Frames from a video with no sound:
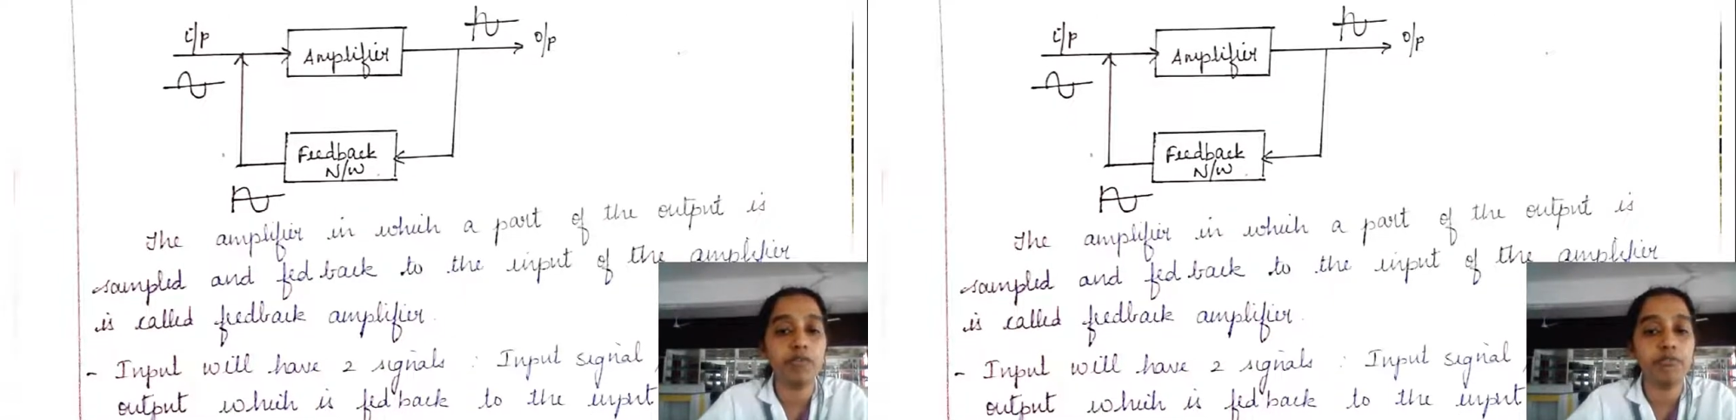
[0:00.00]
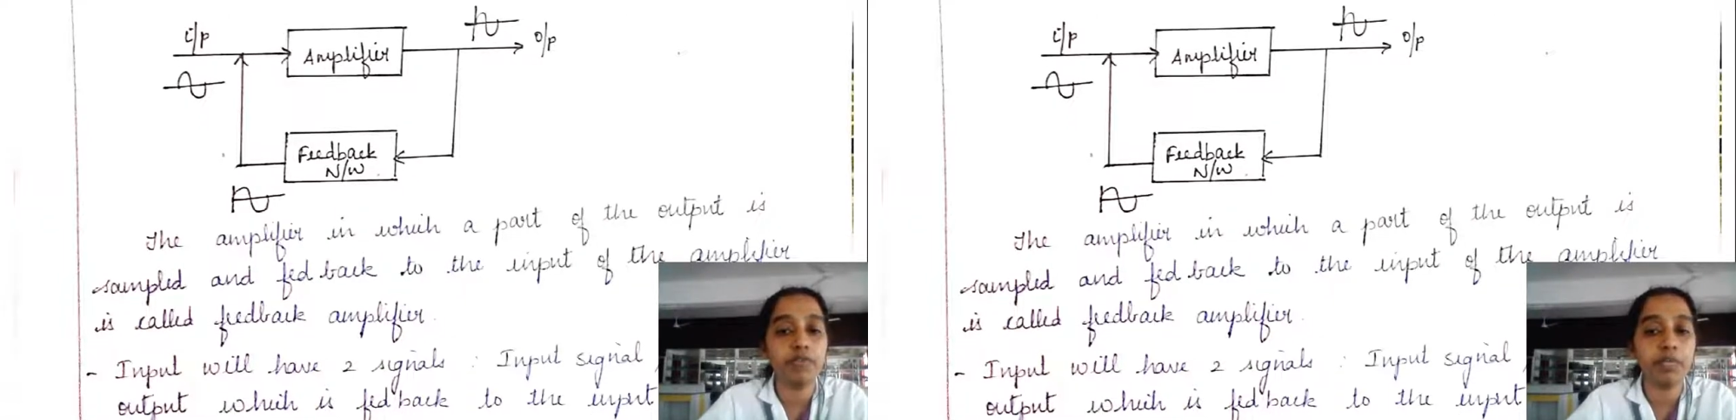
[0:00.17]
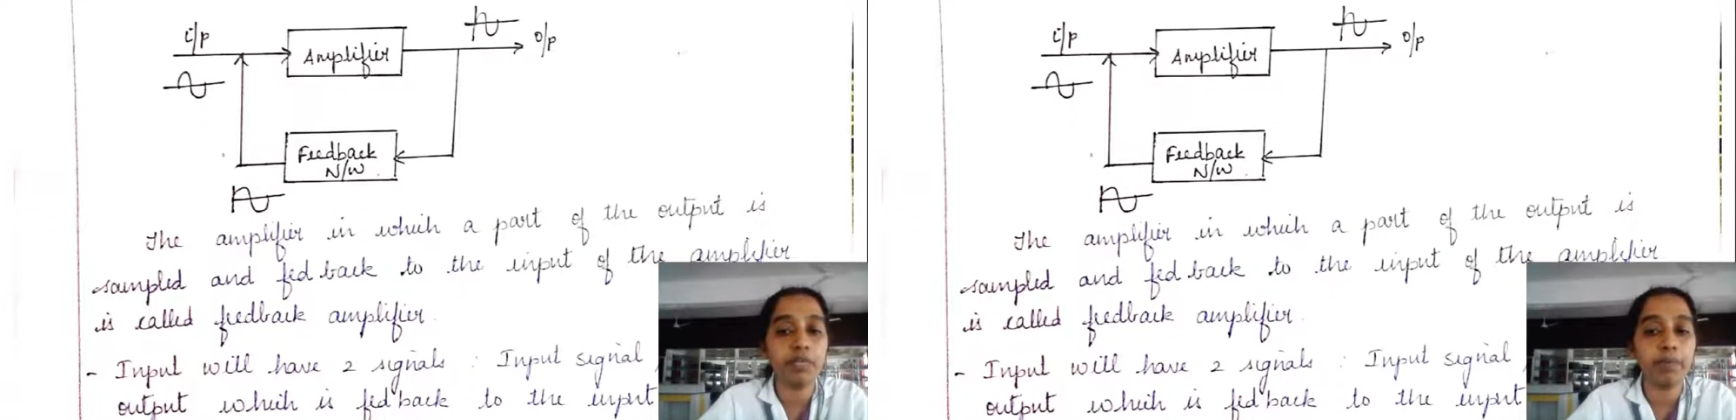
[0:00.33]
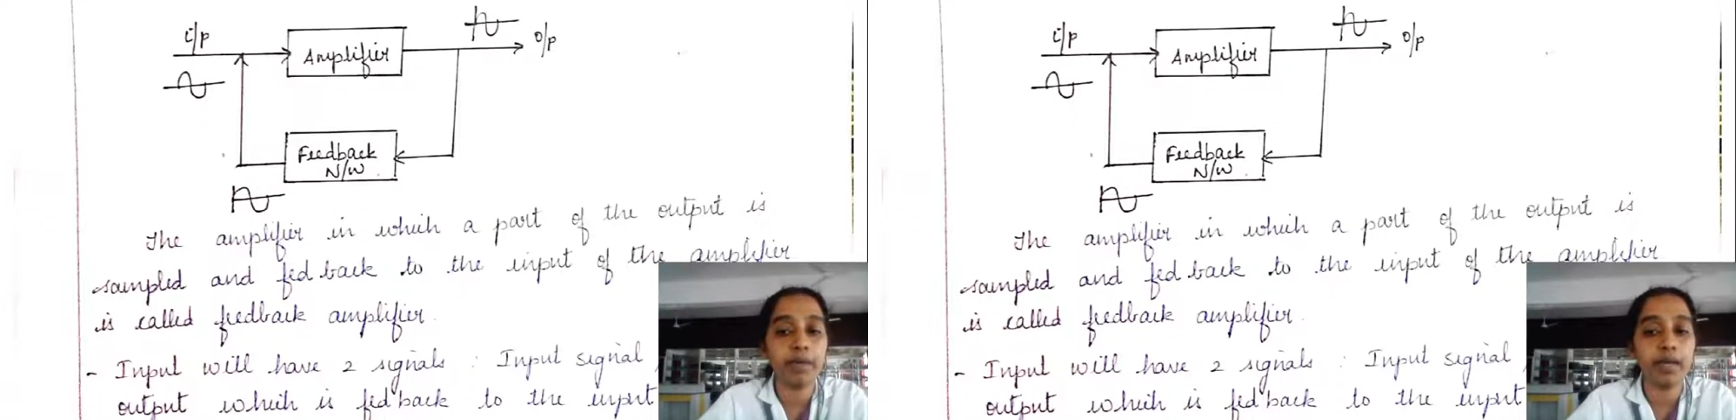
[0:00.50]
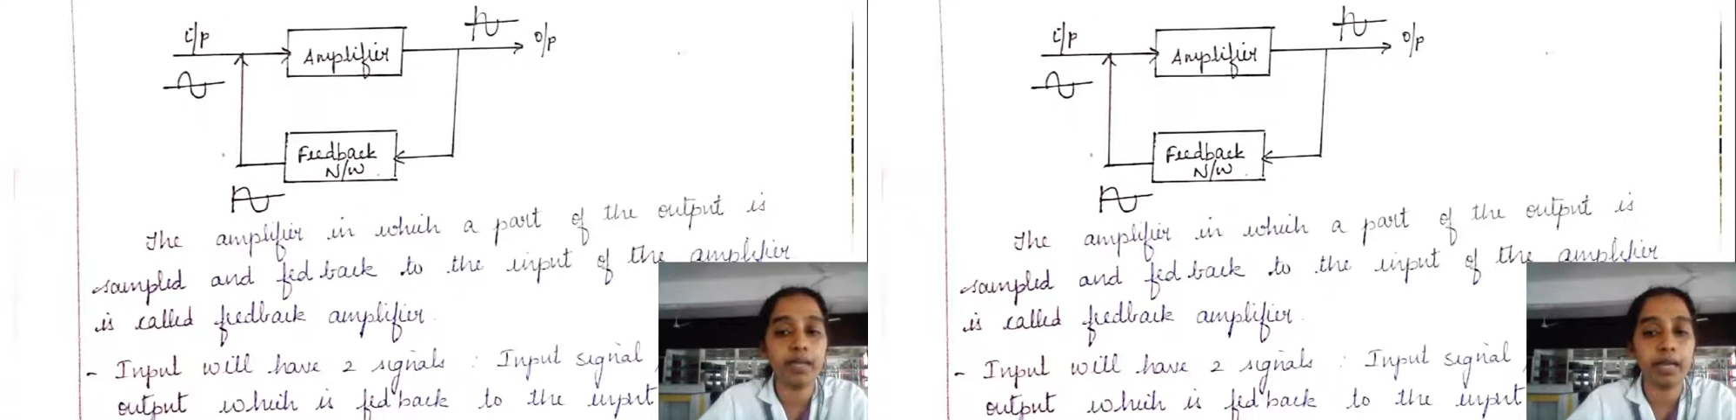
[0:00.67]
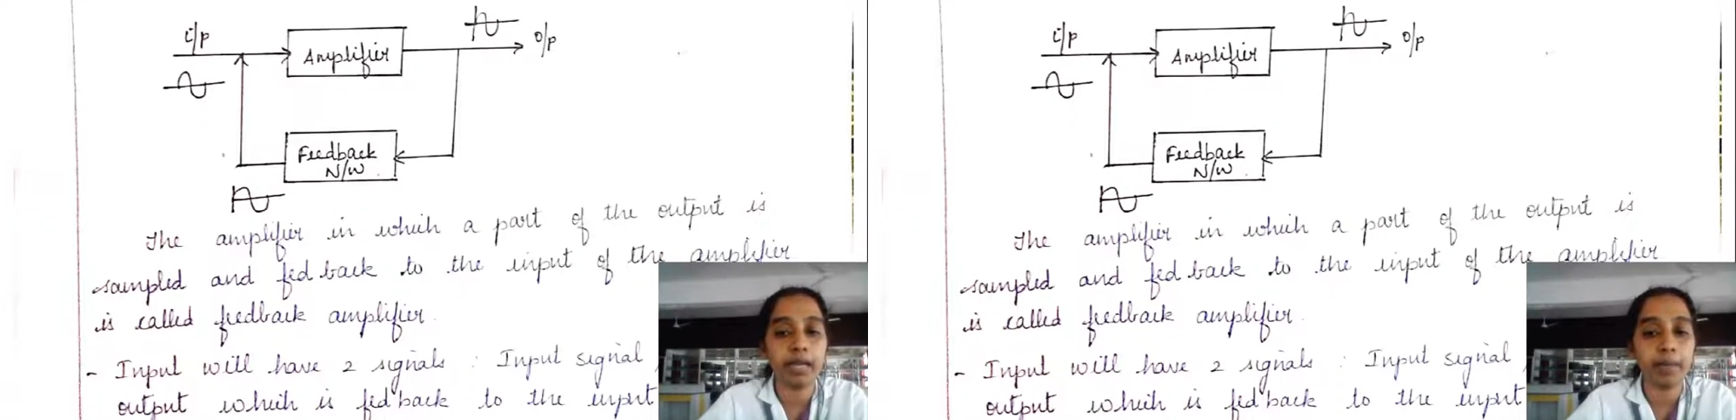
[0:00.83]

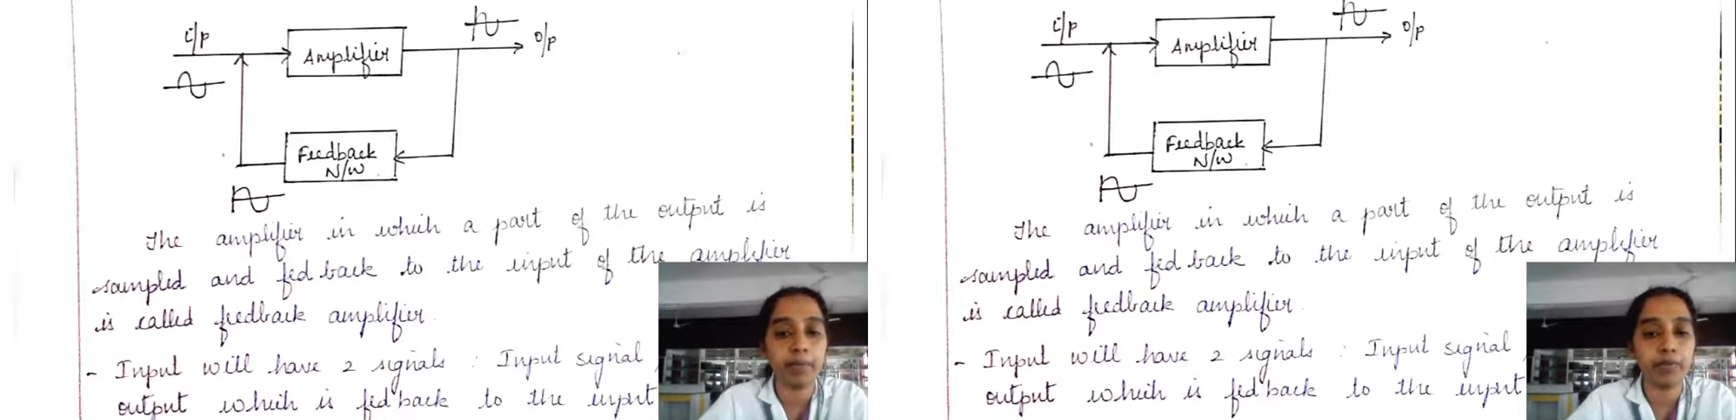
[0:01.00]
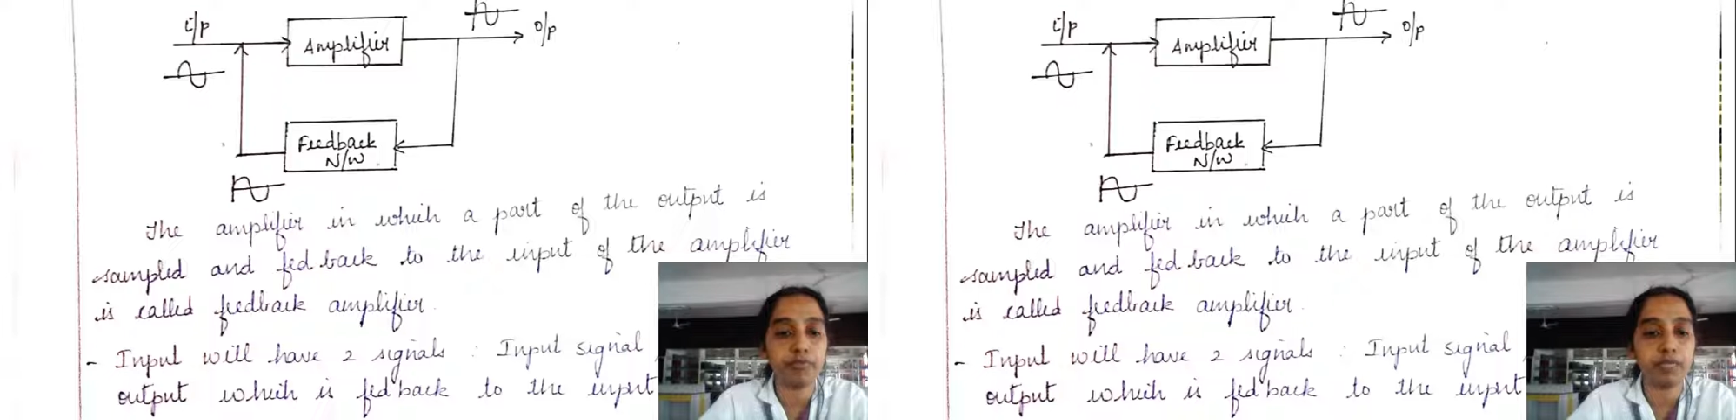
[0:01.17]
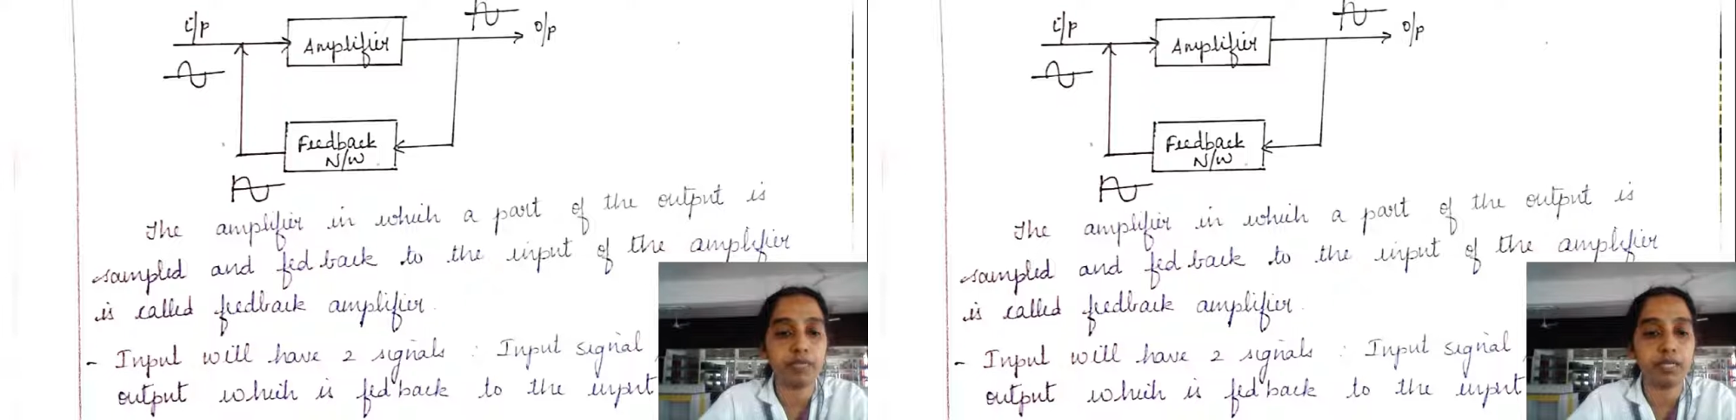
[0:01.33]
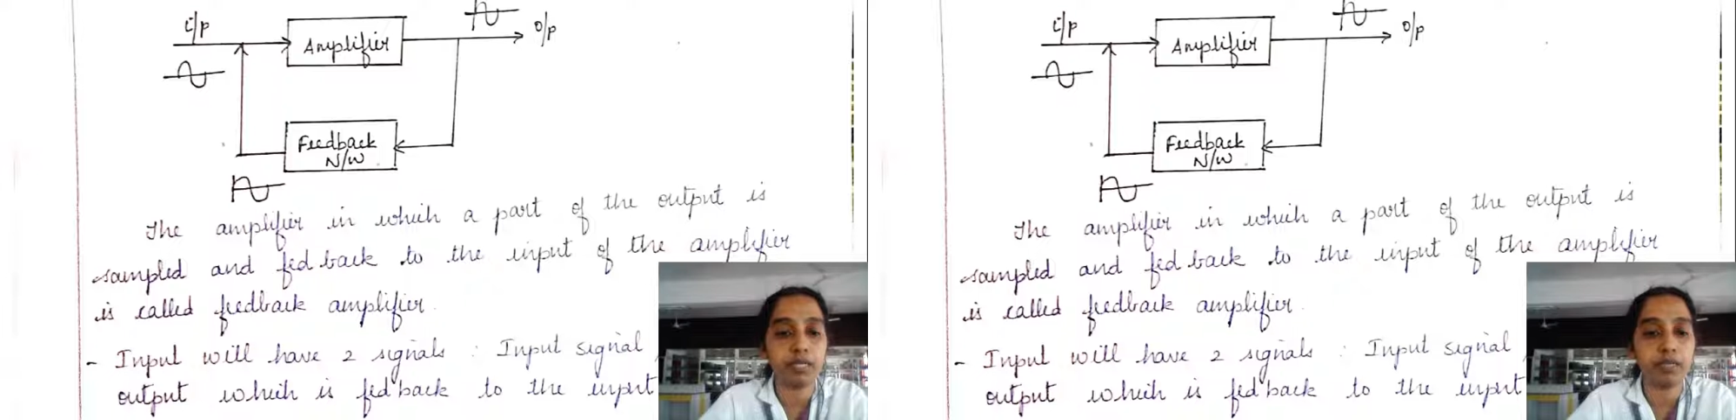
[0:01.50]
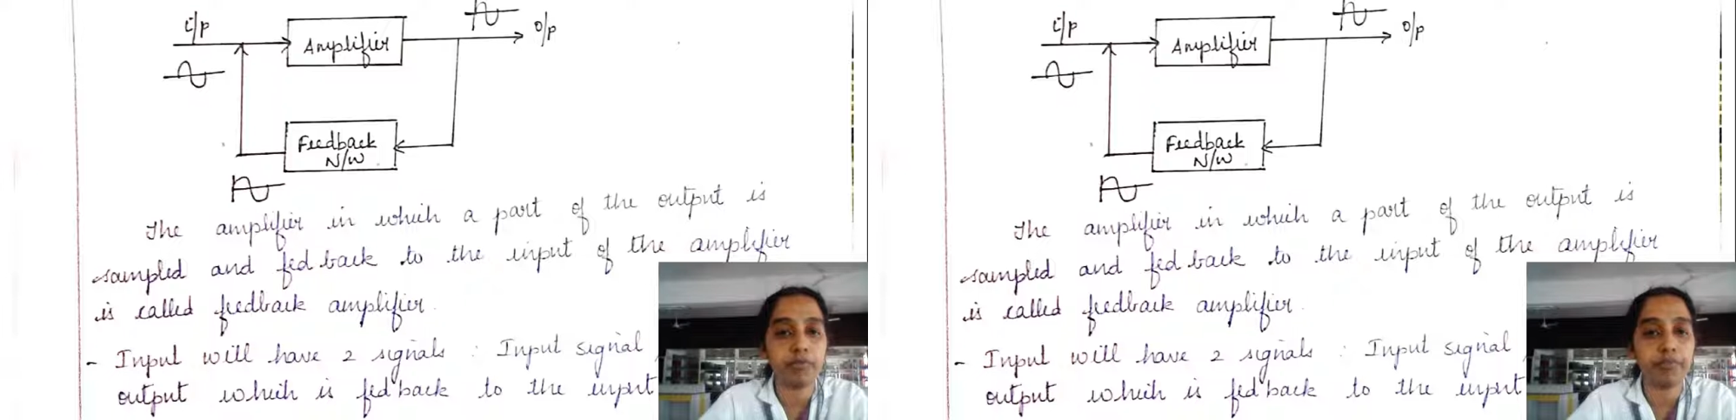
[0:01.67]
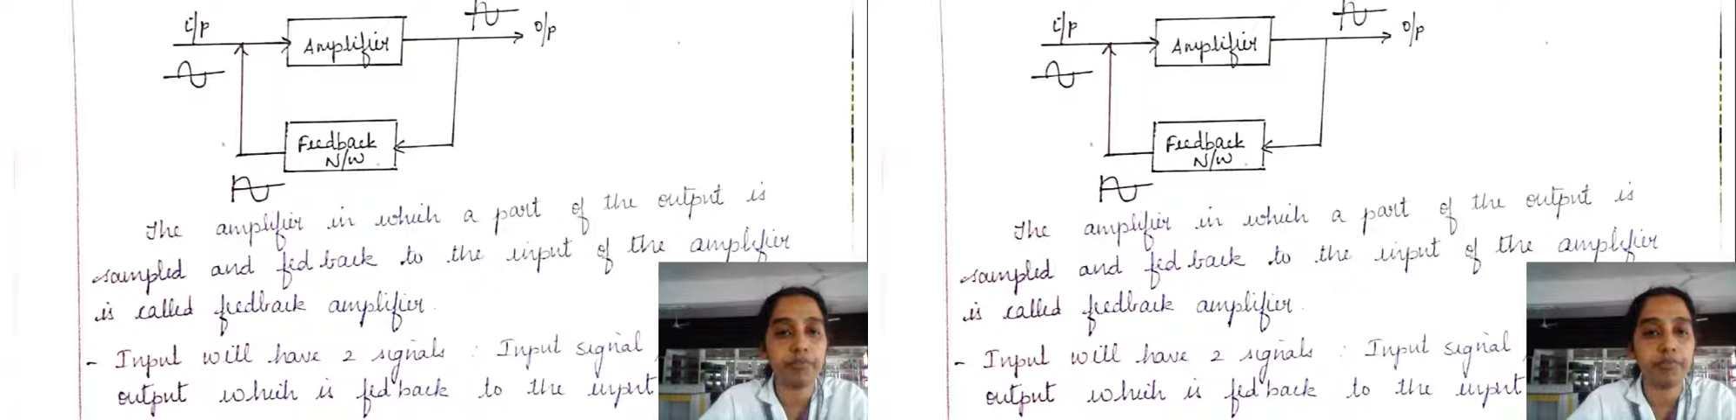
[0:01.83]
feedback amplifier.